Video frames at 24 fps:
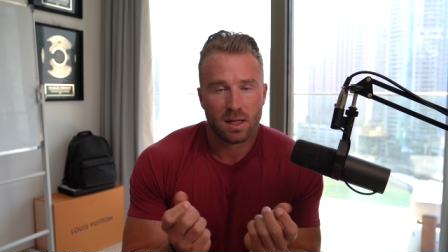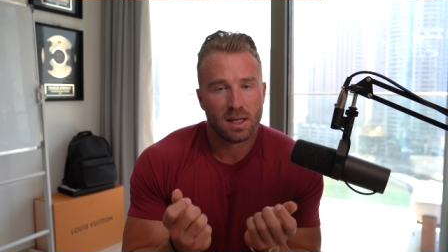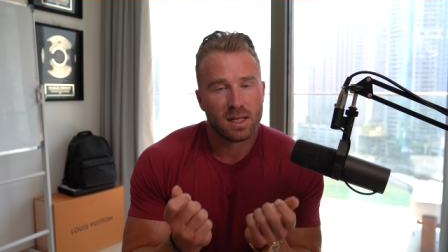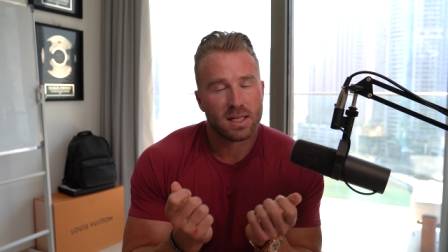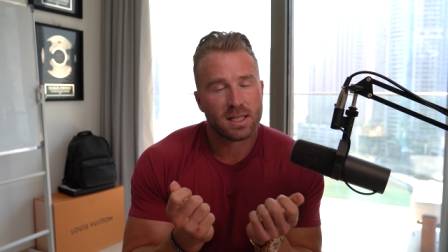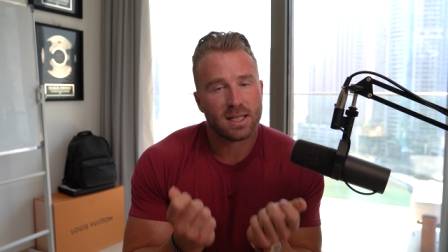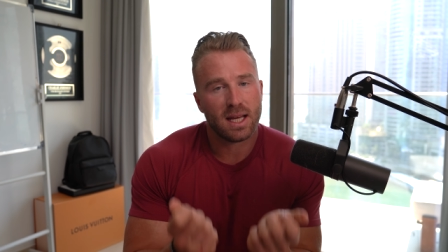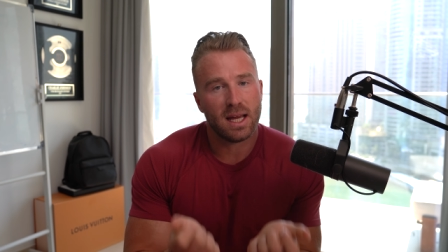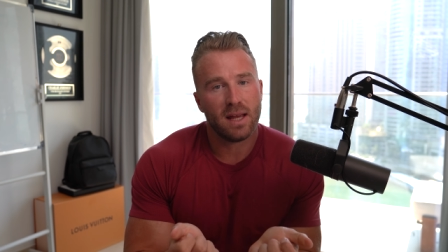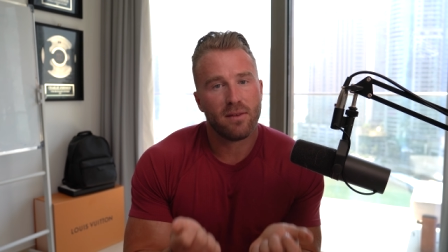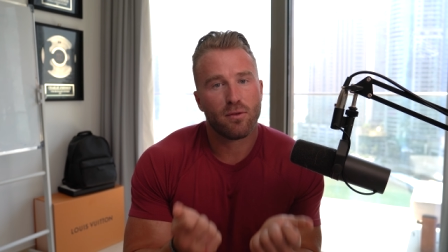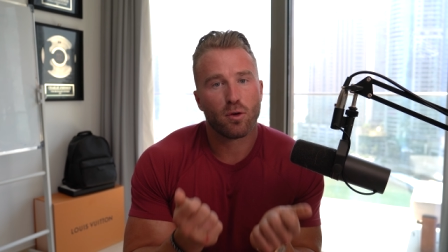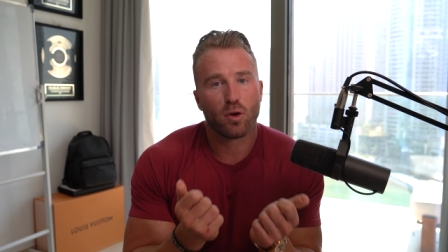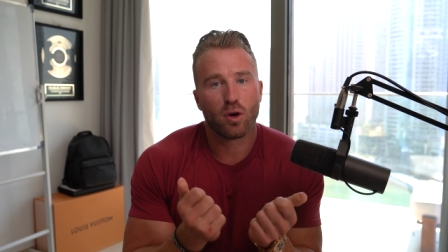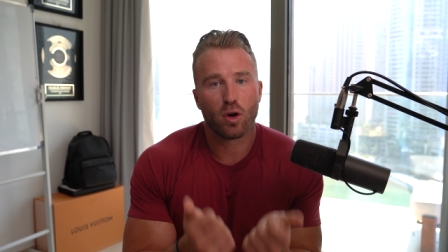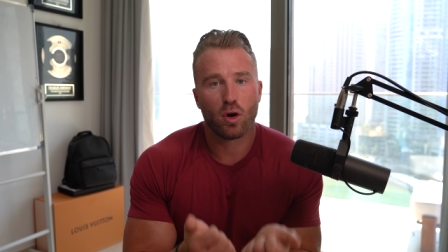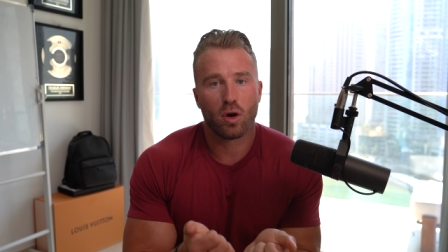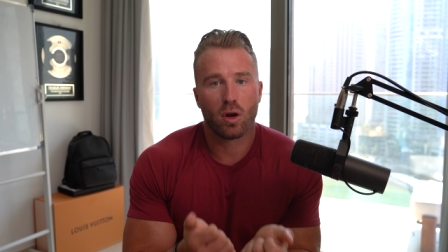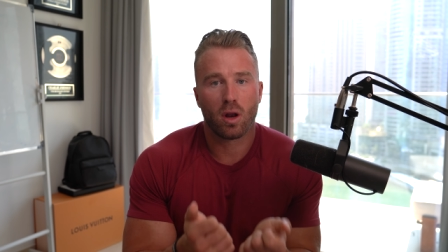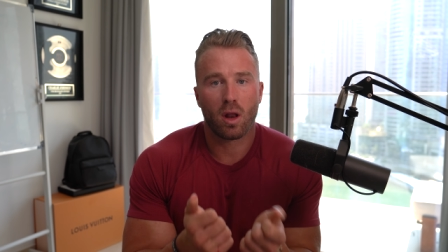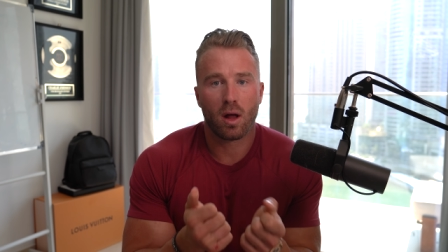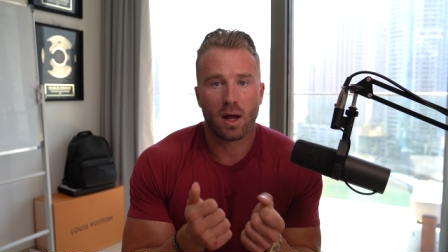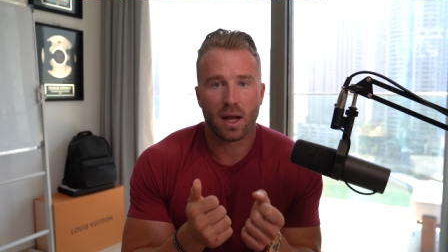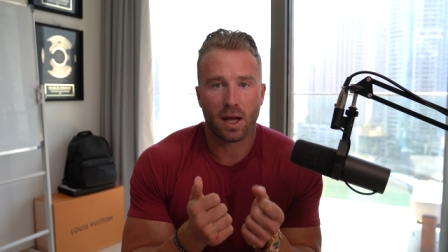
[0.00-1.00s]
Say if you're an
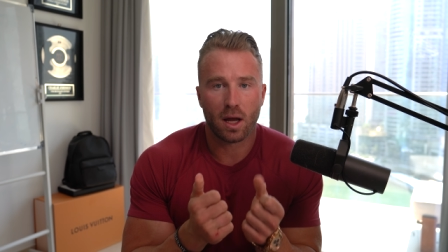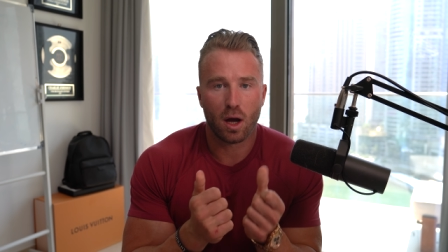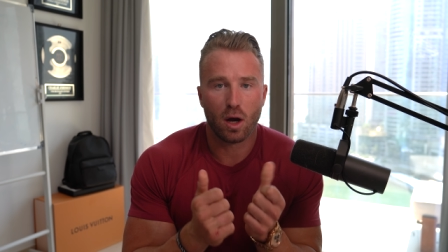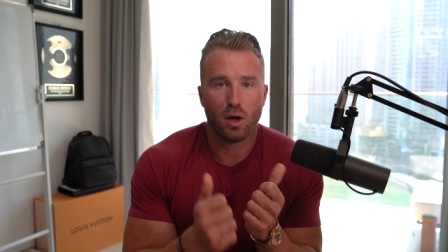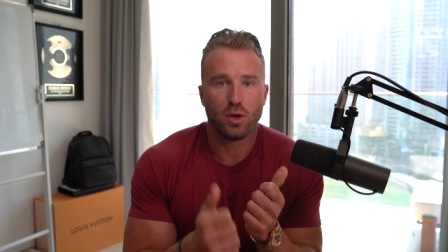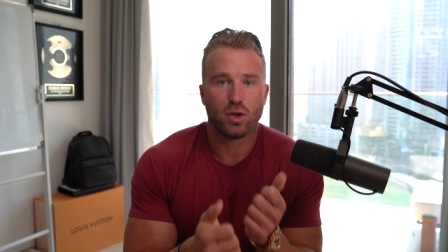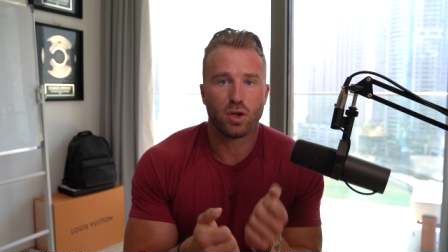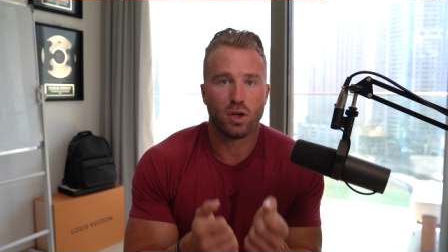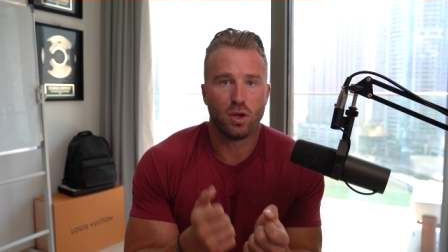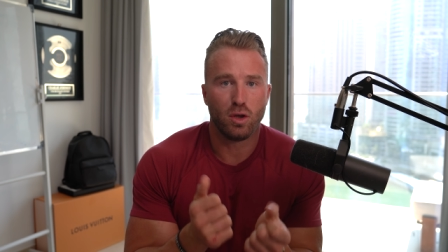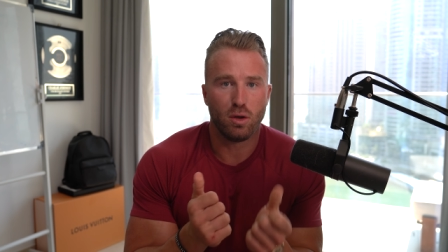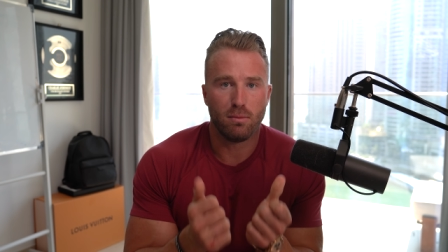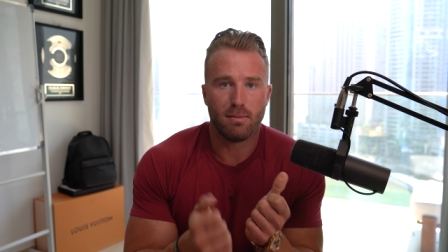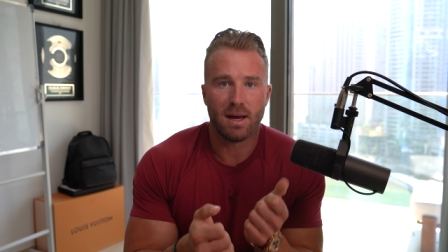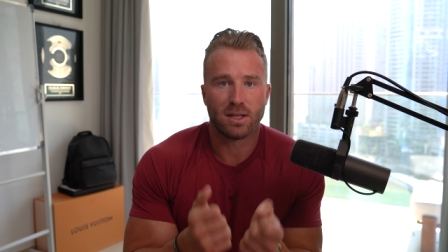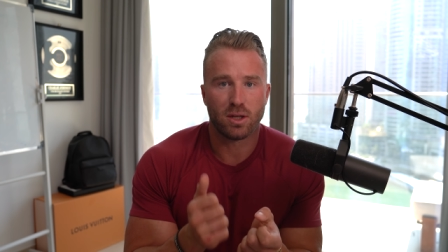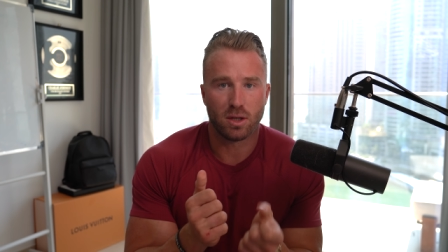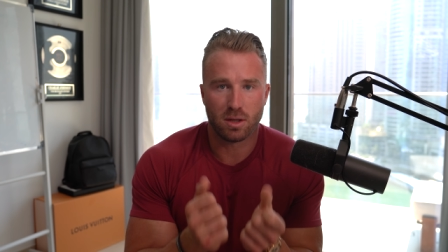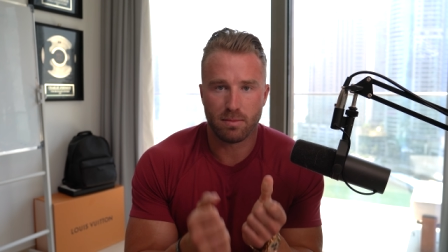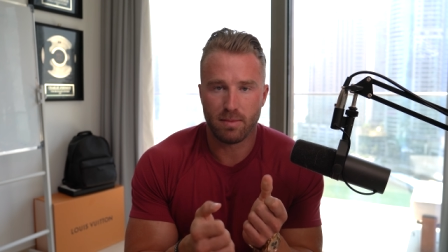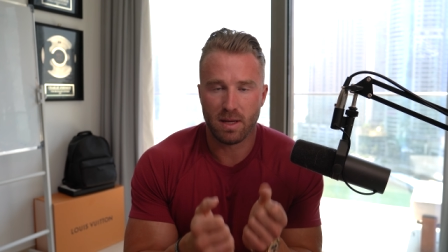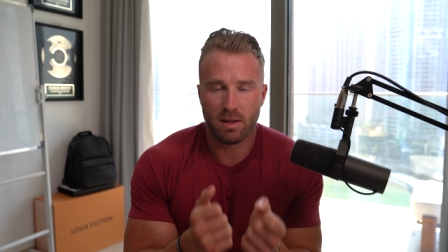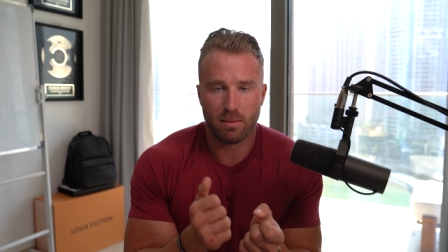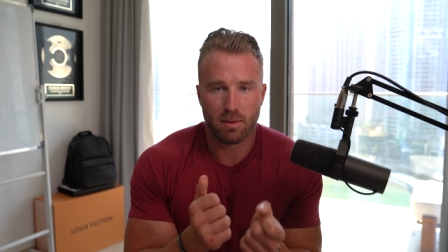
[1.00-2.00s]
online coach and you
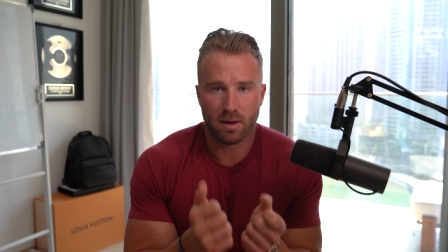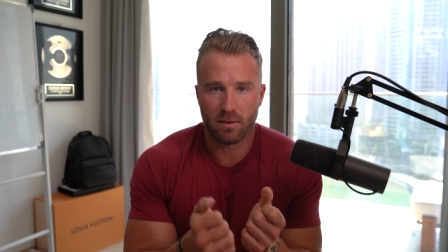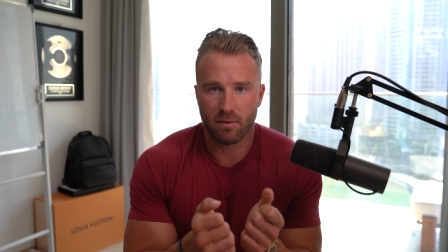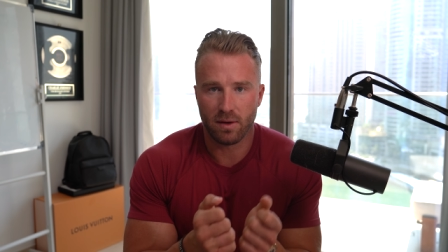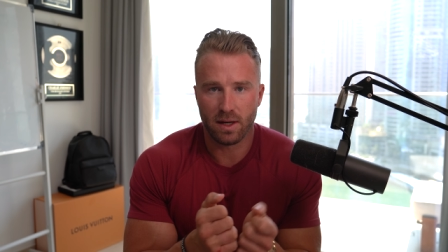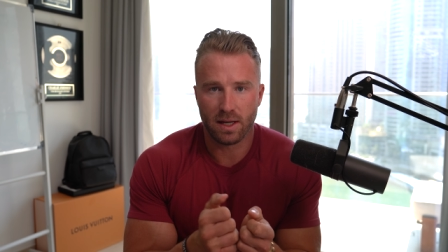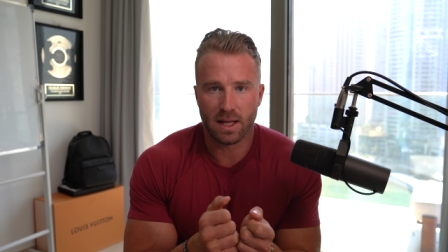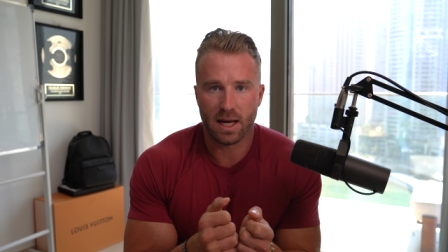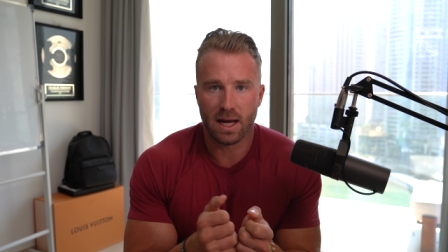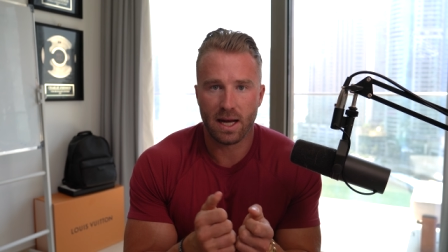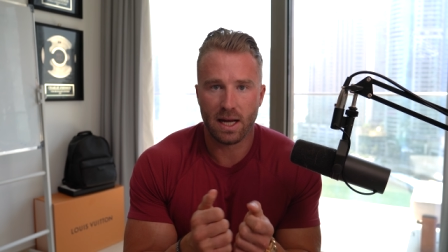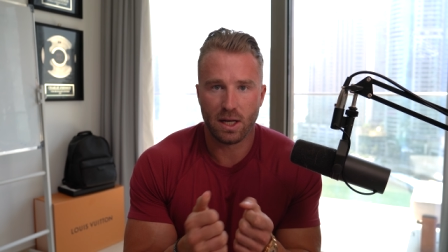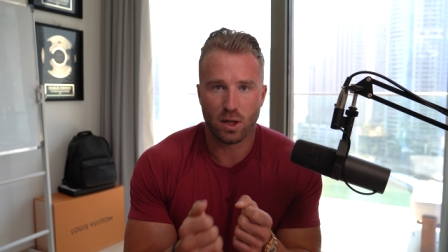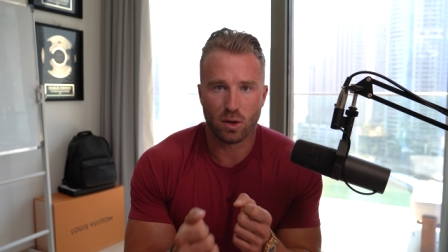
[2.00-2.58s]
message people every day